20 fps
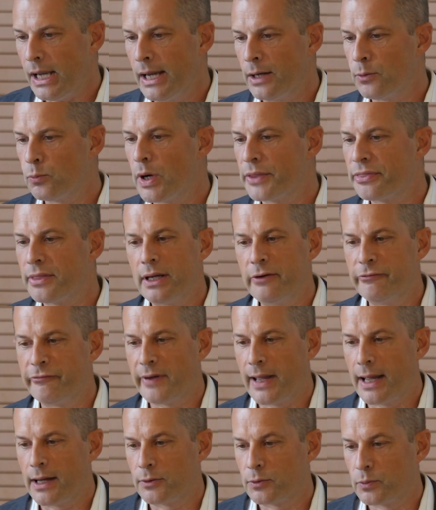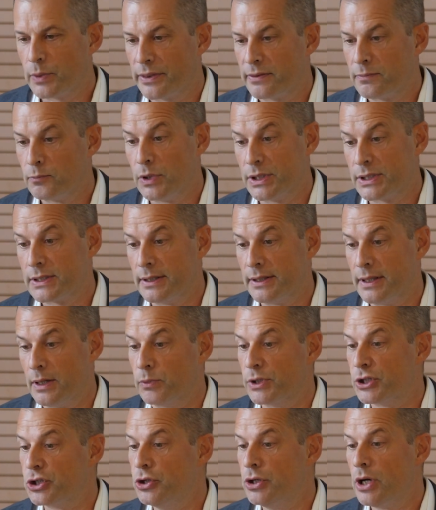And what they found was that
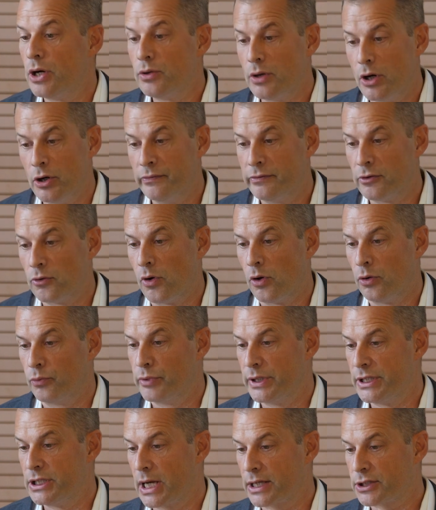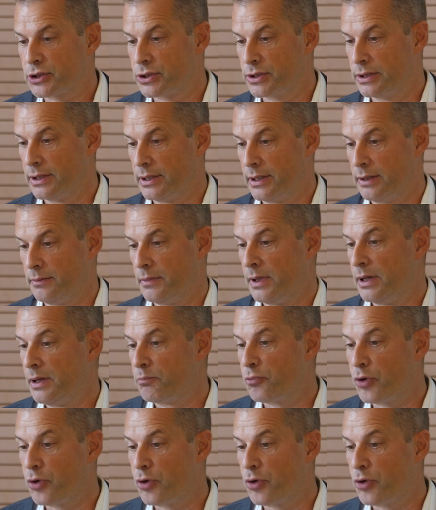there was no overall reduction in